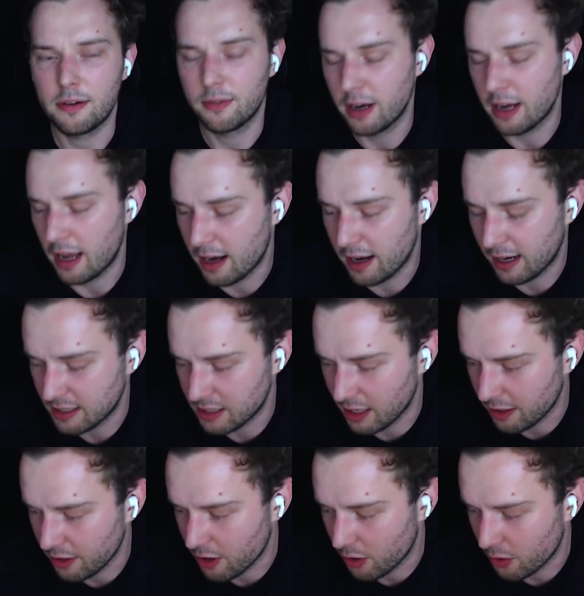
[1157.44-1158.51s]
right. And I
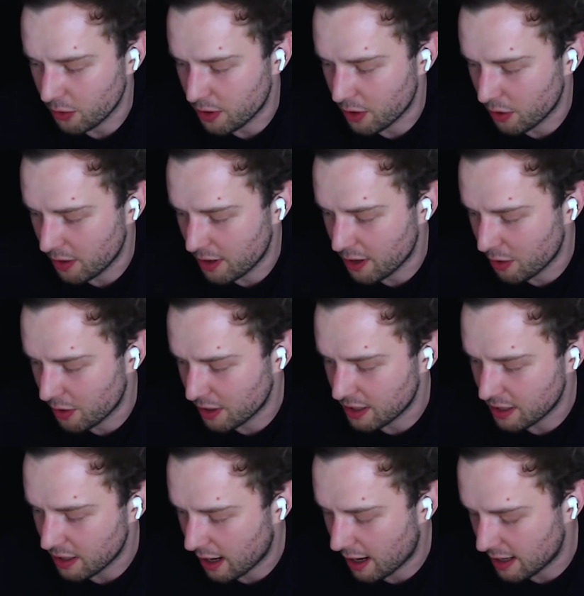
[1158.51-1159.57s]
guess no
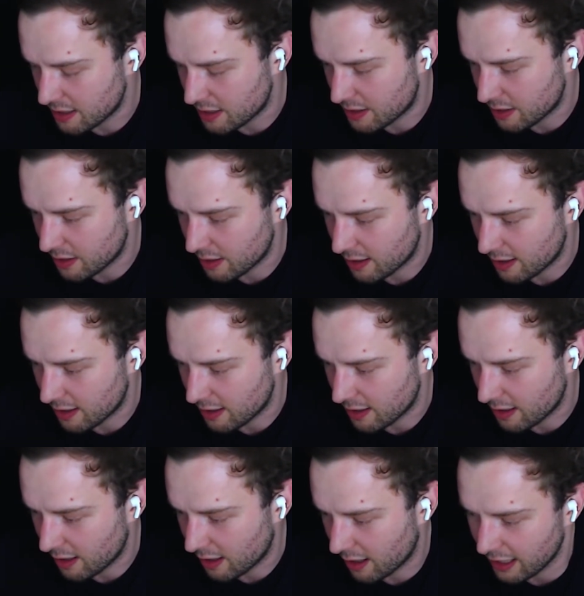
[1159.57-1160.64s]
one has,
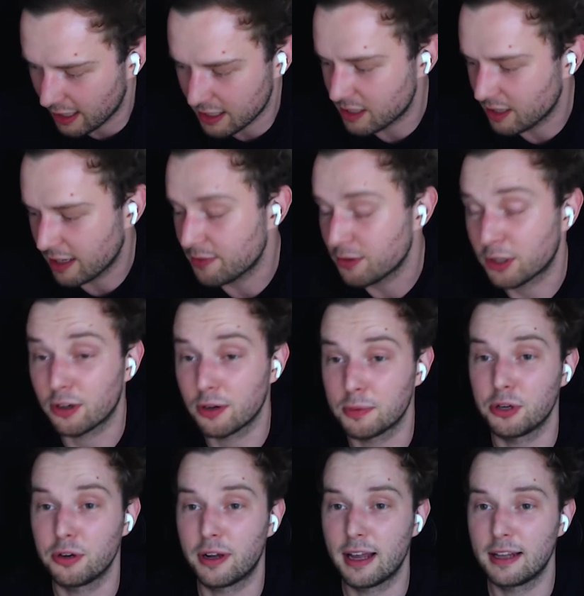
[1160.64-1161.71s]
I guess even
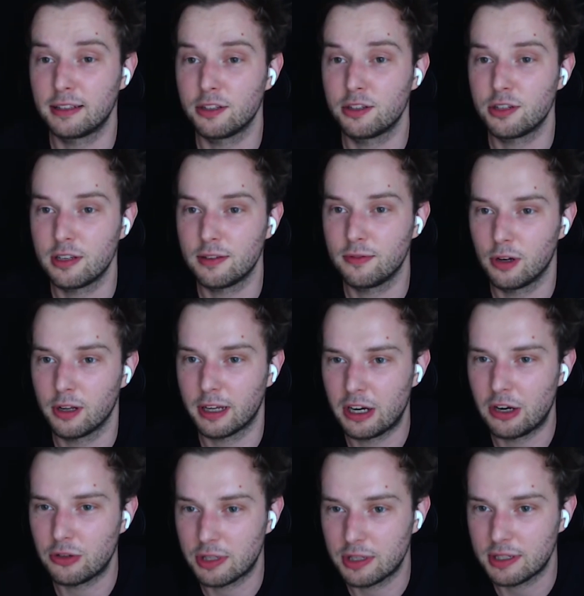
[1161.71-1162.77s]
crypto can't achieve
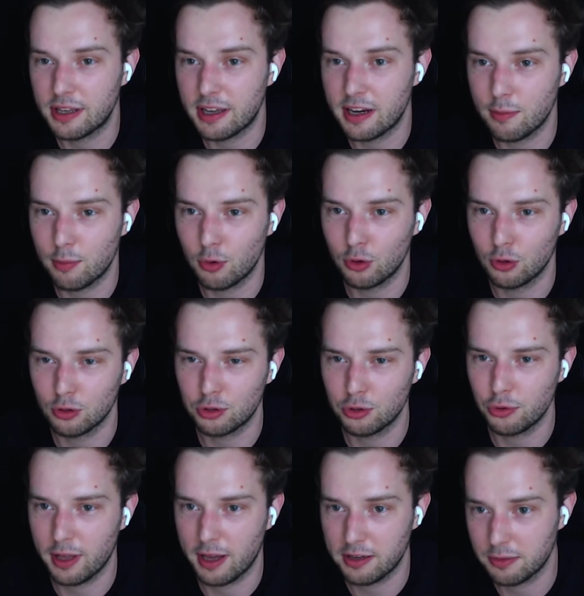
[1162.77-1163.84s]

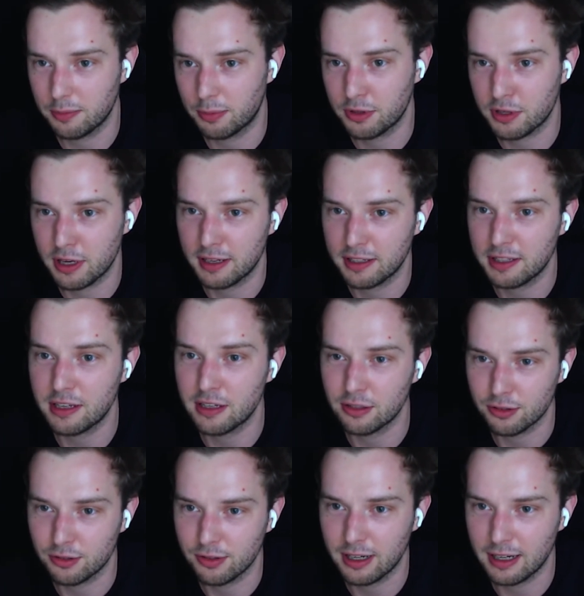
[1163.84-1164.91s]
sustainable 2000%
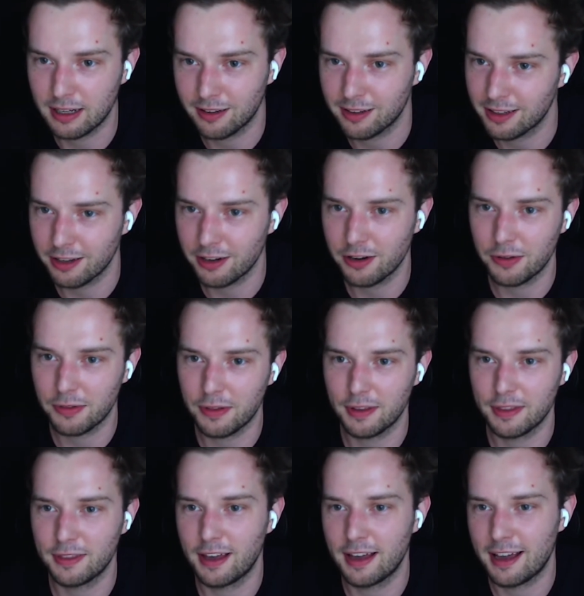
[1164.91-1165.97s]
yields, right?
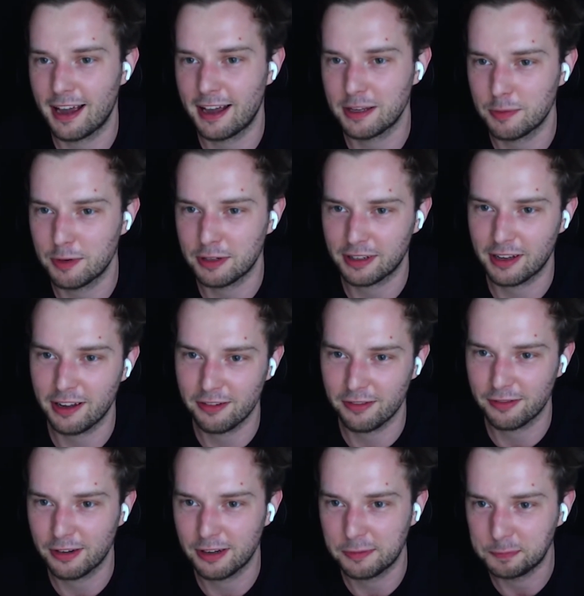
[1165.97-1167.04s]
That has been
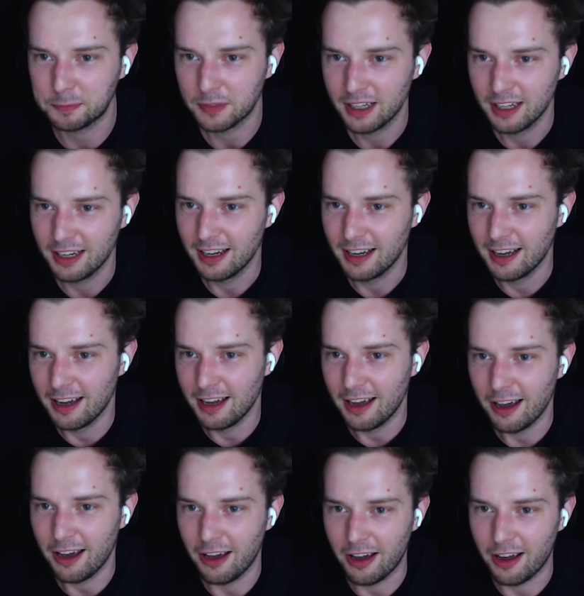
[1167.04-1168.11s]
kind
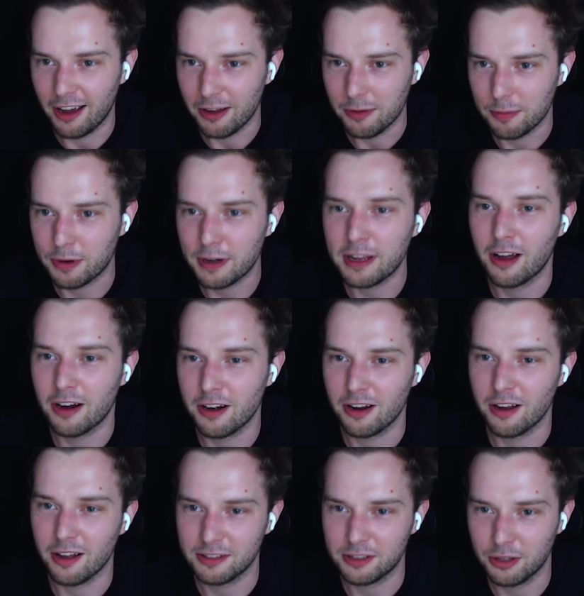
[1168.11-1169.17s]
of pretty
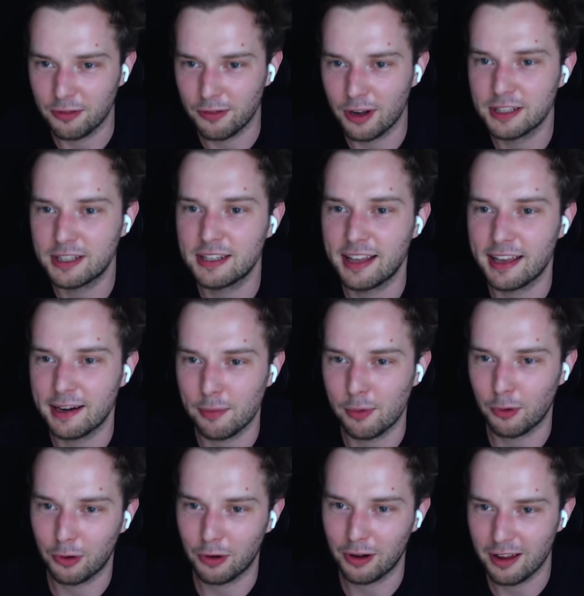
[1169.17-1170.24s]
sort of
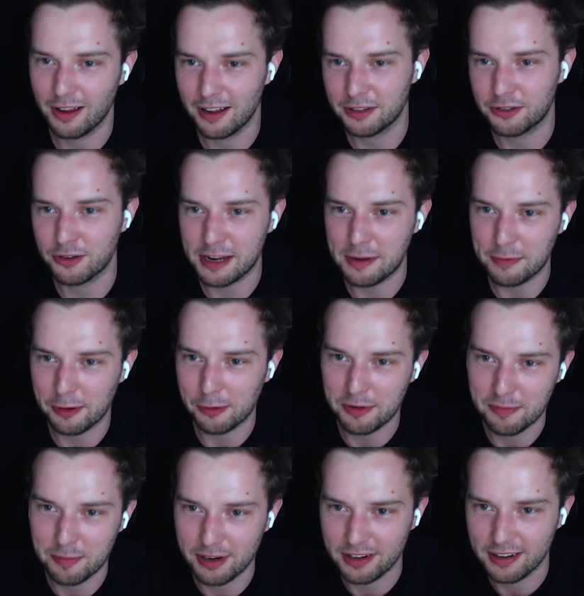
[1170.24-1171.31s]
unsustainable dream
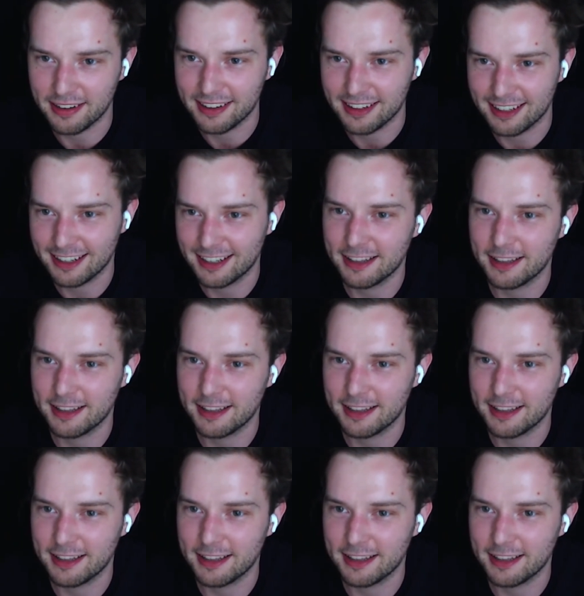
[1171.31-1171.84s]
that we've been